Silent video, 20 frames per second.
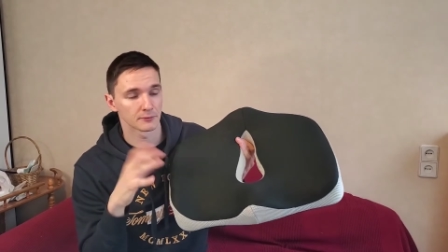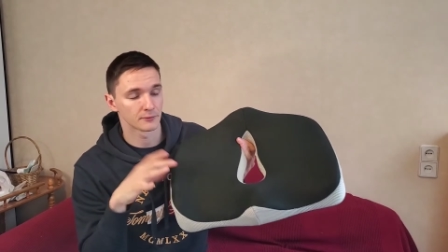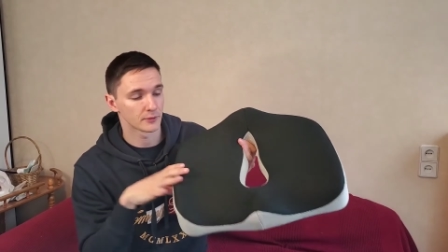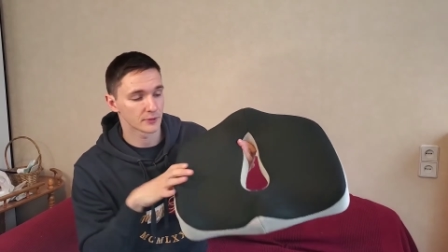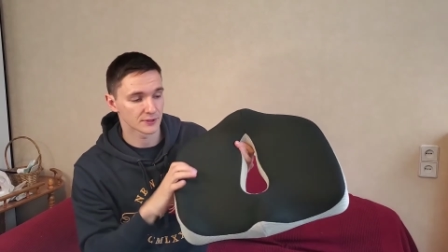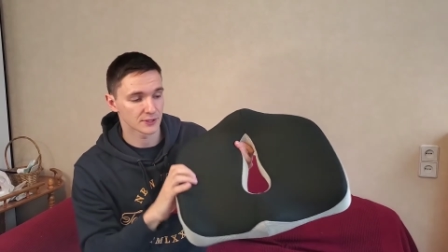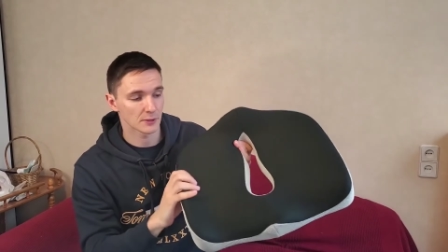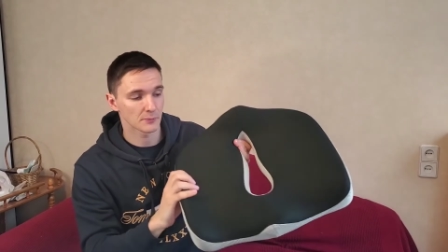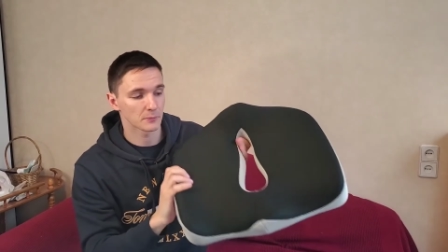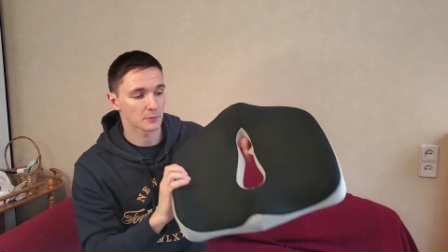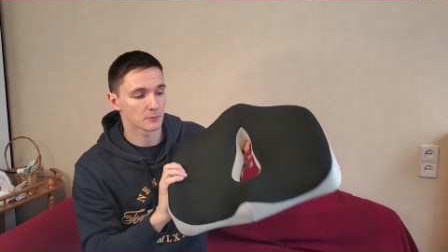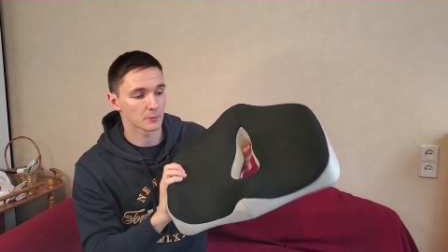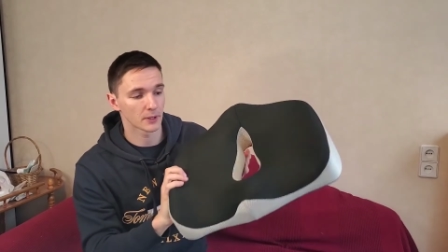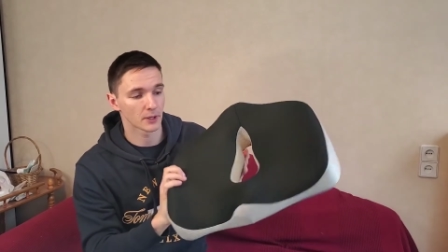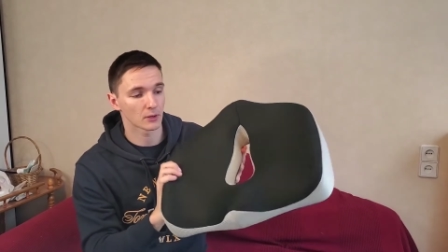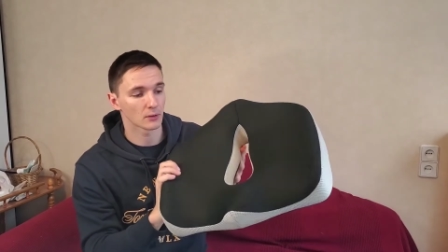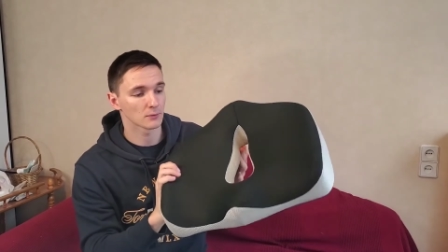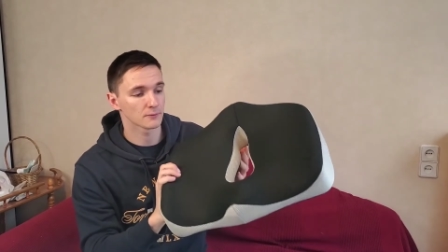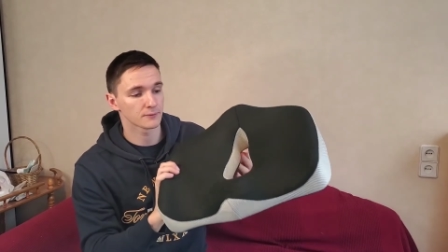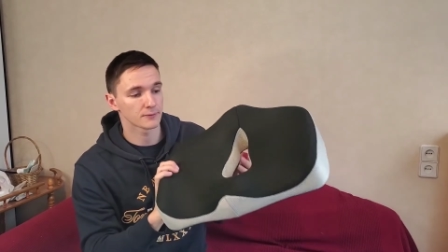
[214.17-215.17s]
For example, my
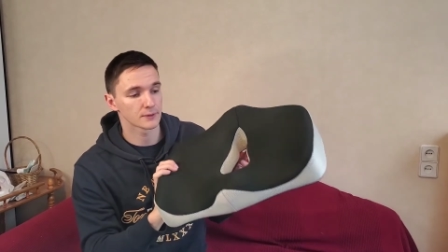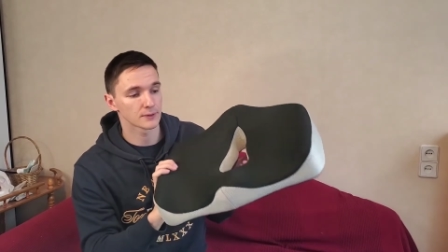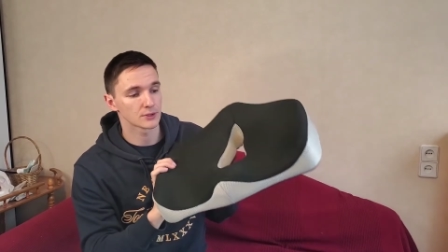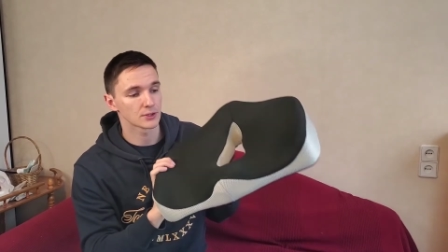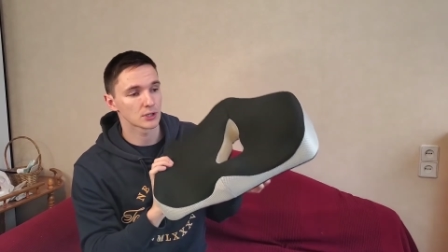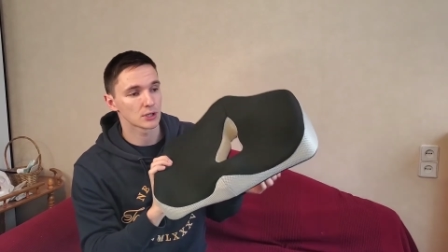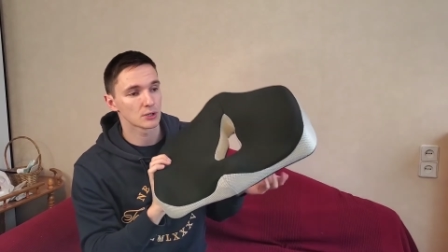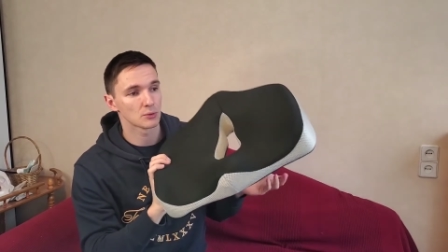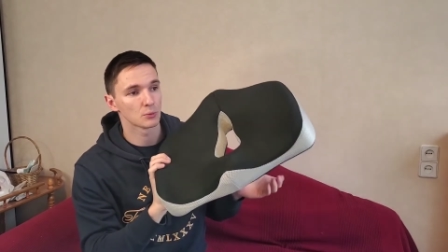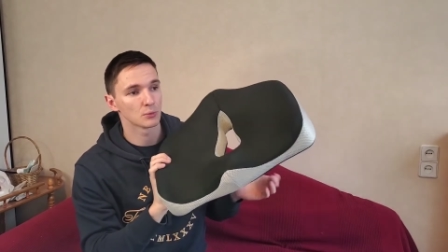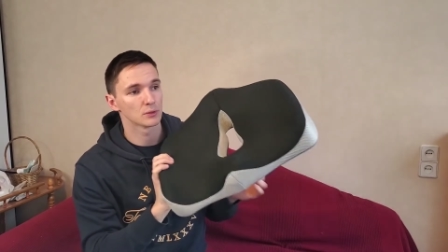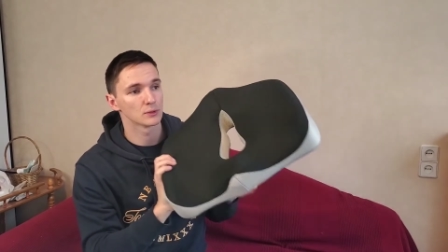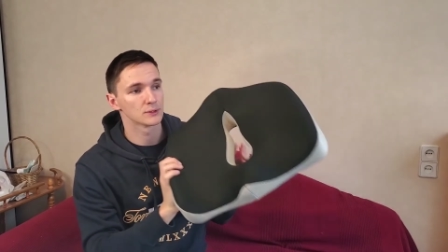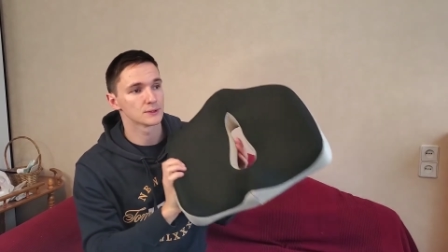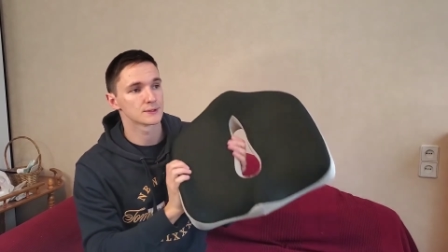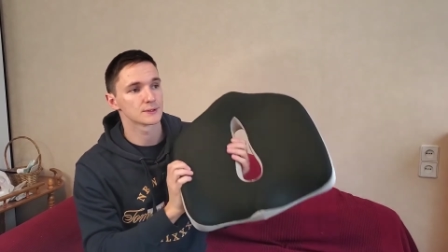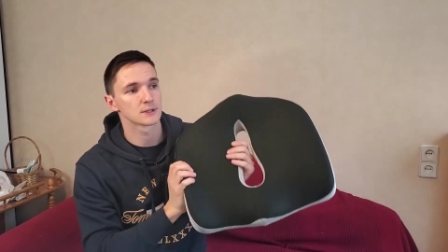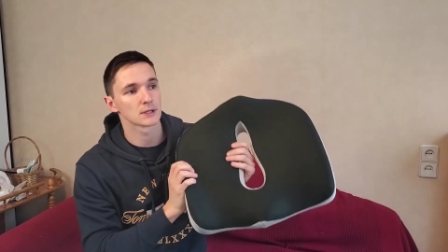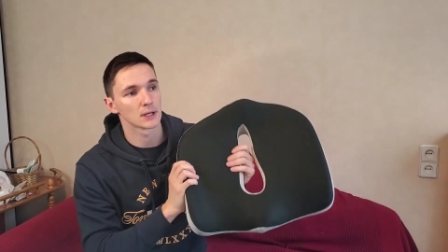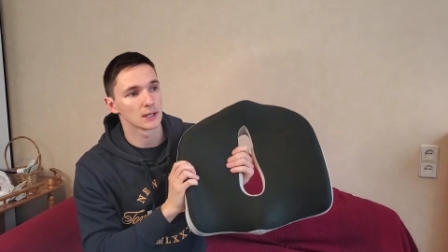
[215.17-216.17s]
girlfriend, she
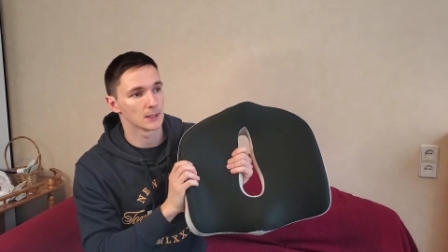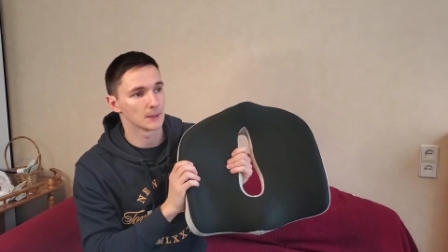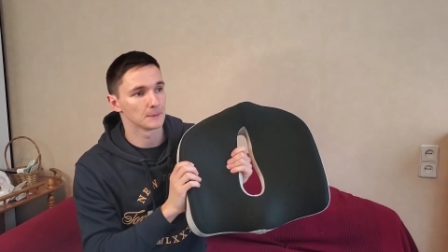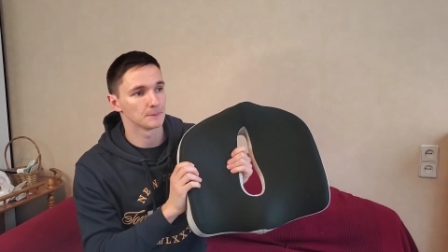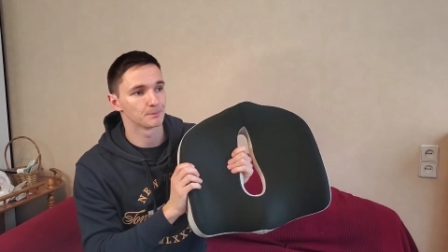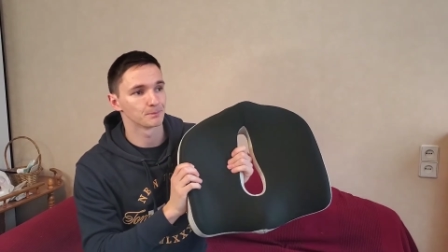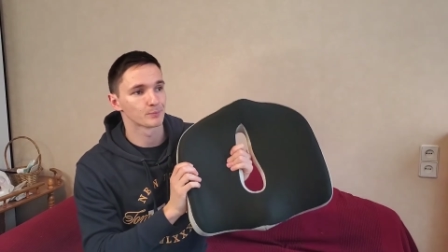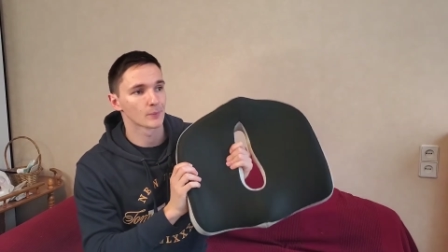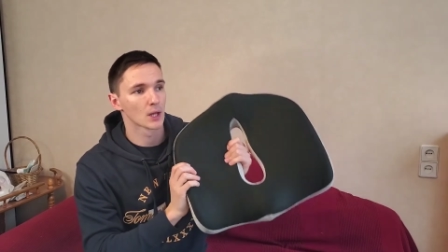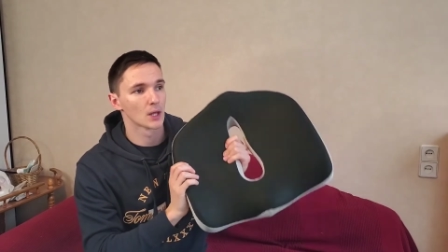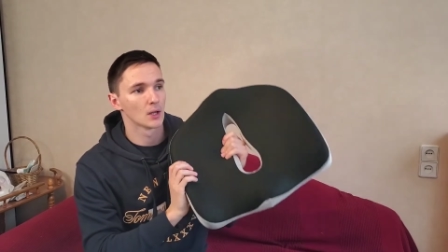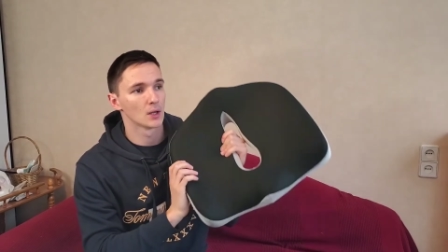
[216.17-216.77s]
was, um,